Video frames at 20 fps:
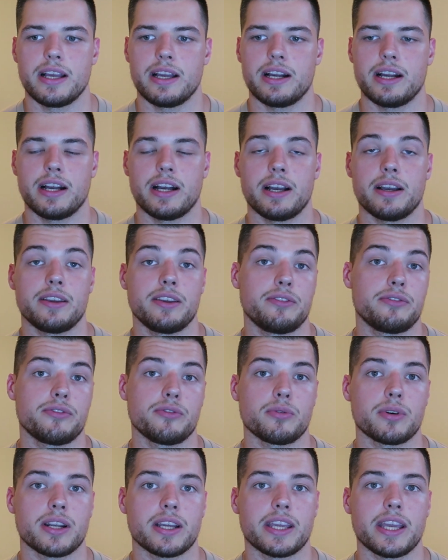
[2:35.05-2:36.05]
if
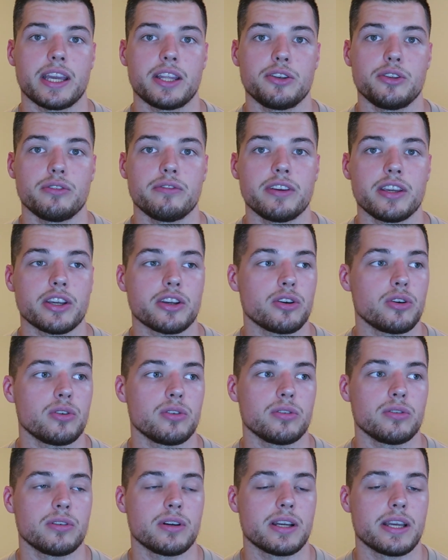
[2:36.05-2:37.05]
you want to get a new
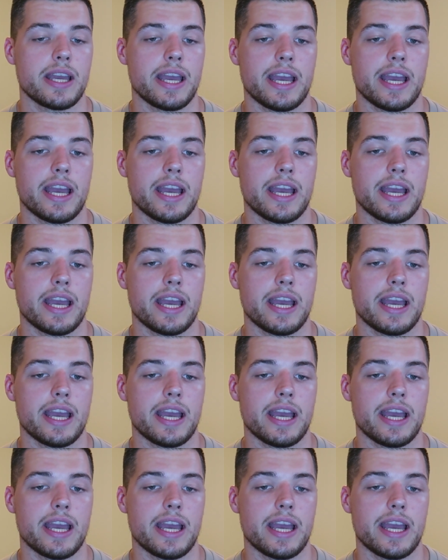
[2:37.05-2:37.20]
vehicle,